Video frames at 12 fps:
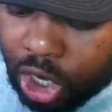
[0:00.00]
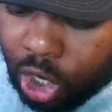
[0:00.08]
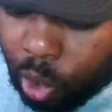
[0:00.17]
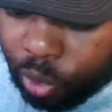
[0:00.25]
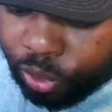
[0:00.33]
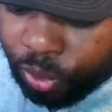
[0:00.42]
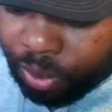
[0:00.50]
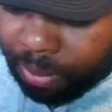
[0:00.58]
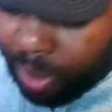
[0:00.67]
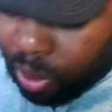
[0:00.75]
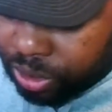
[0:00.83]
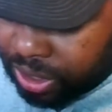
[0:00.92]
go through the
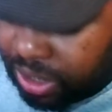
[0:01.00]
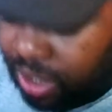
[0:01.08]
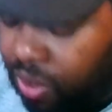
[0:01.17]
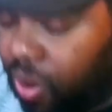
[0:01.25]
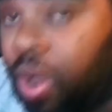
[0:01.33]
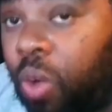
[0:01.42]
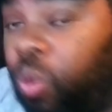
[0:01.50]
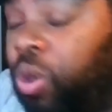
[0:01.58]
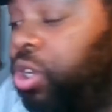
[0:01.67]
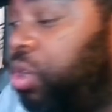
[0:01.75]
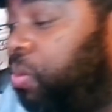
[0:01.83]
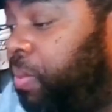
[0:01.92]
motions, or will
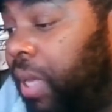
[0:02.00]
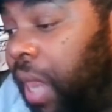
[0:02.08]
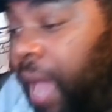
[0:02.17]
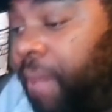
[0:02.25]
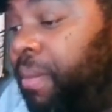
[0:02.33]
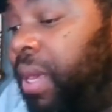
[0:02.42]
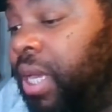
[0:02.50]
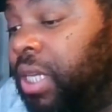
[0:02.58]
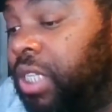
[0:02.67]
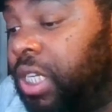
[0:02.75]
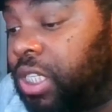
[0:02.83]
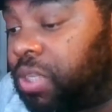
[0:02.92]
you be like me and
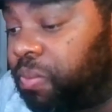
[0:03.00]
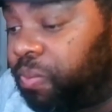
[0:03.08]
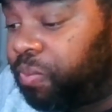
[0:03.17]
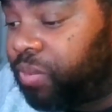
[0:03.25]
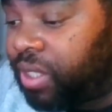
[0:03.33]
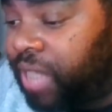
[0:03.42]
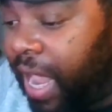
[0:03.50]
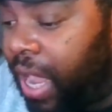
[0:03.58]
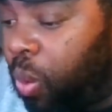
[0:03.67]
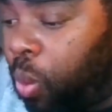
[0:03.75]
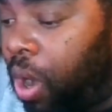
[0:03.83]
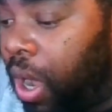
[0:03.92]
just take
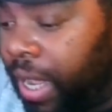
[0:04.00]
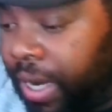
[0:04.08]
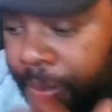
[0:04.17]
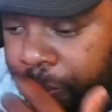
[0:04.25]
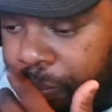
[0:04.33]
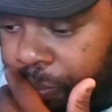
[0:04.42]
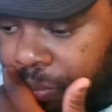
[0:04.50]
one